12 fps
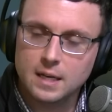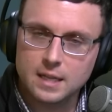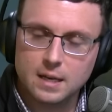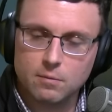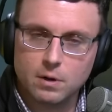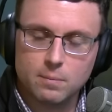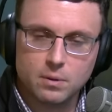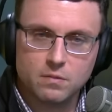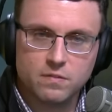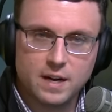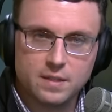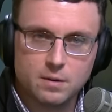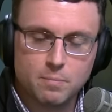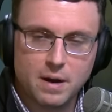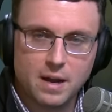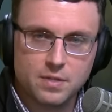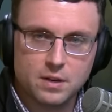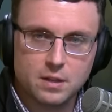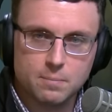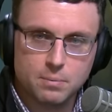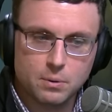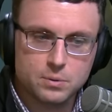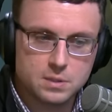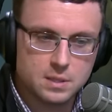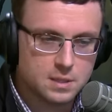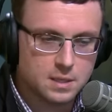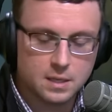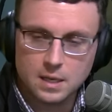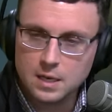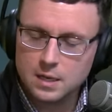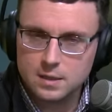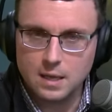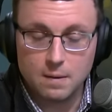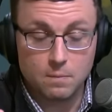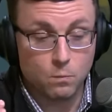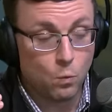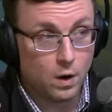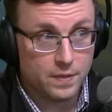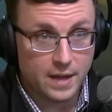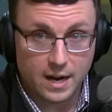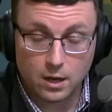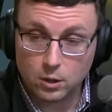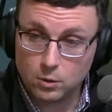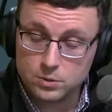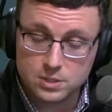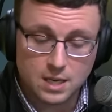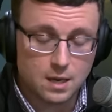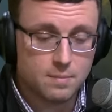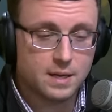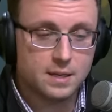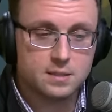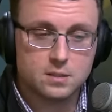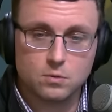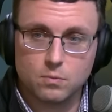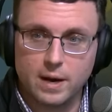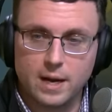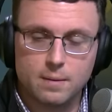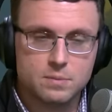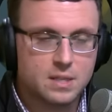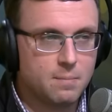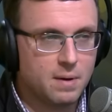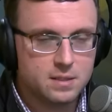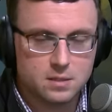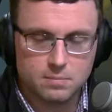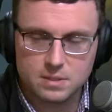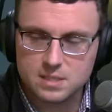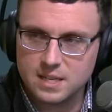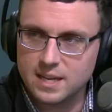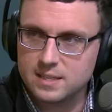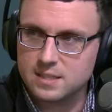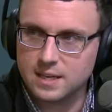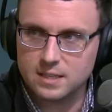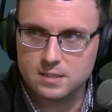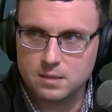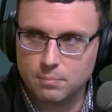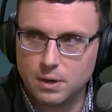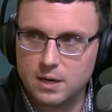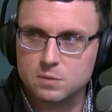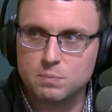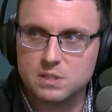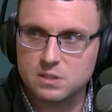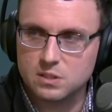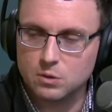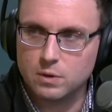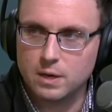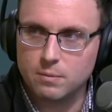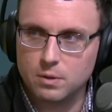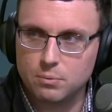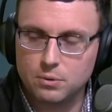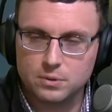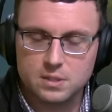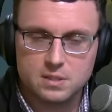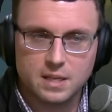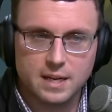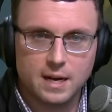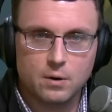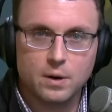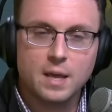And they were able to find their path into the postseason. They won that close game against the Rams. They made some mistakes against the Bucs, but still were able to pull this thing out.